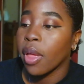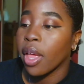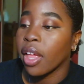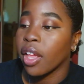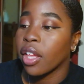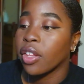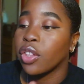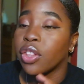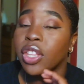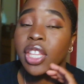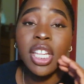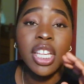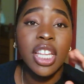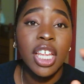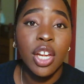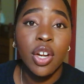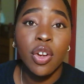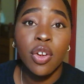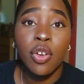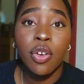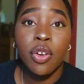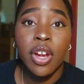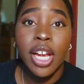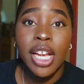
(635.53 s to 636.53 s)
The
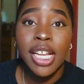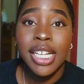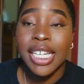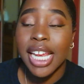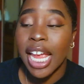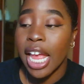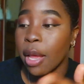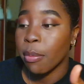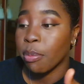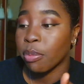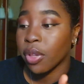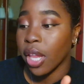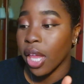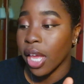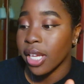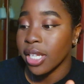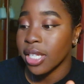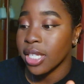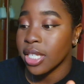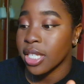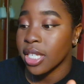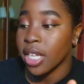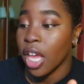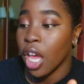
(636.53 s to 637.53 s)
letter grade A+
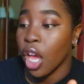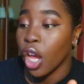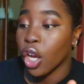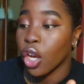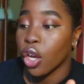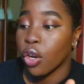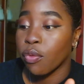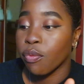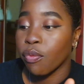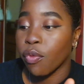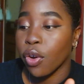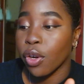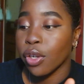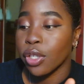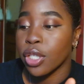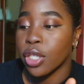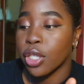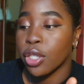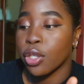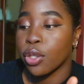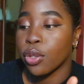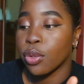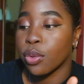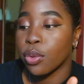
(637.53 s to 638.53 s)
converts
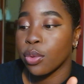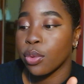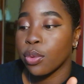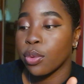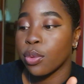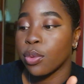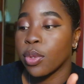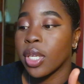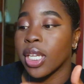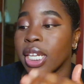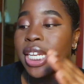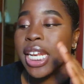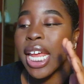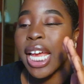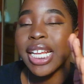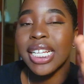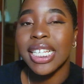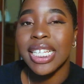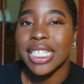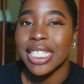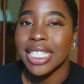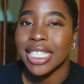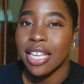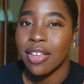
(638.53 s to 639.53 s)
to
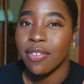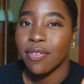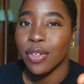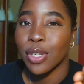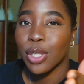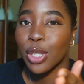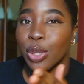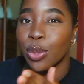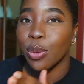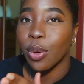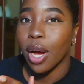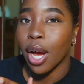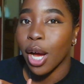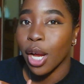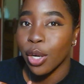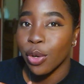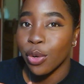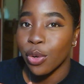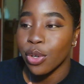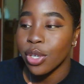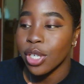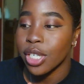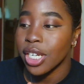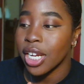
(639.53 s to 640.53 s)
97 to
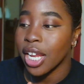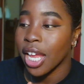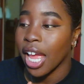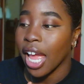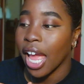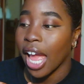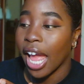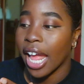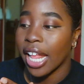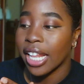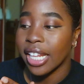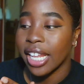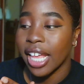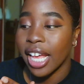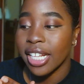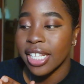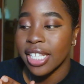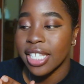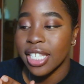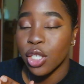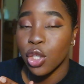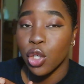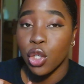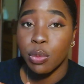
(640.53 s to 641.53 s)
100, and that's
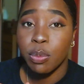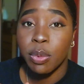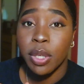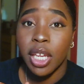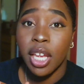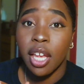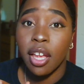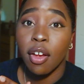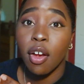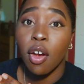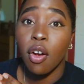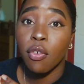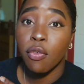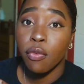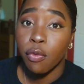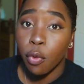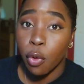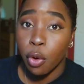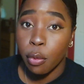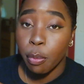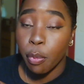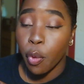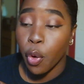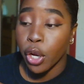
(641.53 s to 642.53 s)
a GPA of
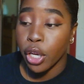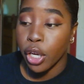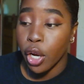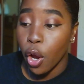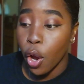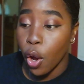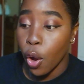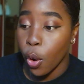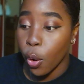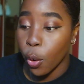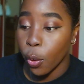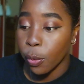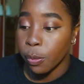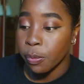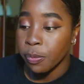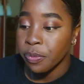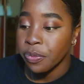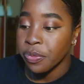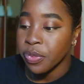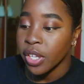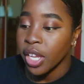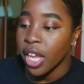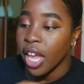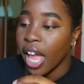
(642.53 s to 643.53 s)
4.0.
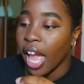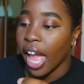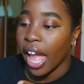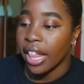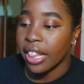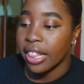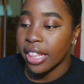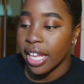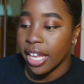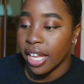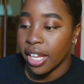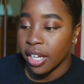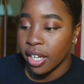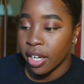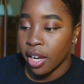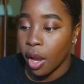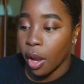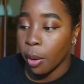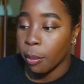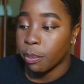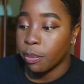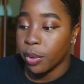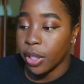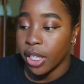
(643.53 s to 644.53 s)
And then
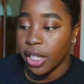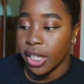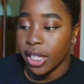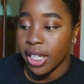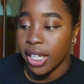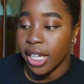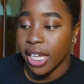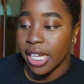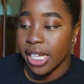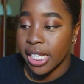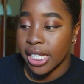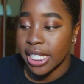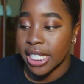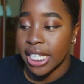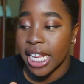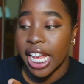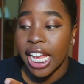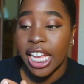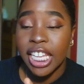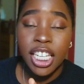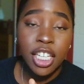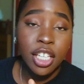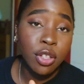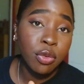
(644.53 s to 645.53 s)
a B is
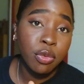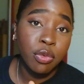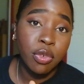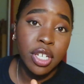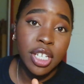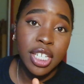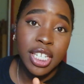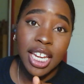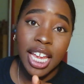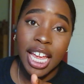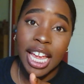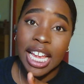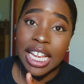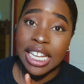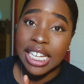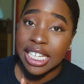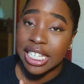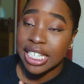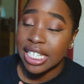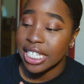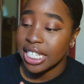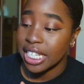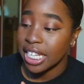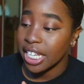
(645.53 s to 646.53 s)
83 to
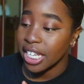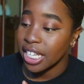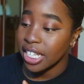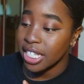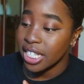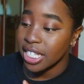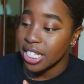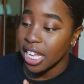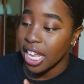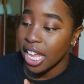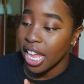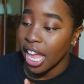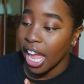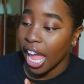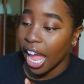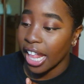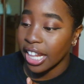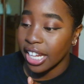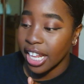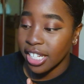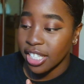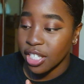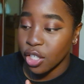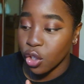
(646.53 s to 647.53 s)
86, and
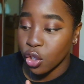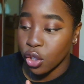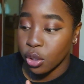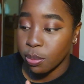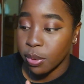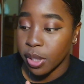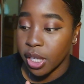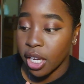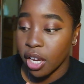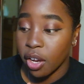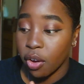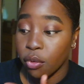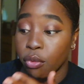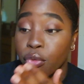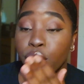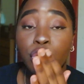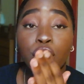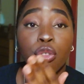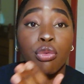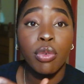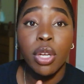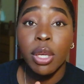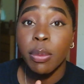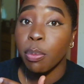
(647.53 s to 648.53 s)
that's a GPA of
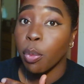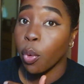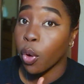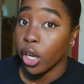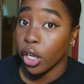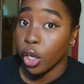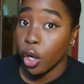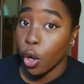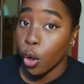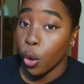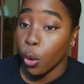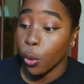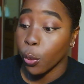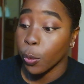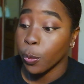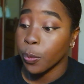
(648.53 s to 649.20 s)
3.0.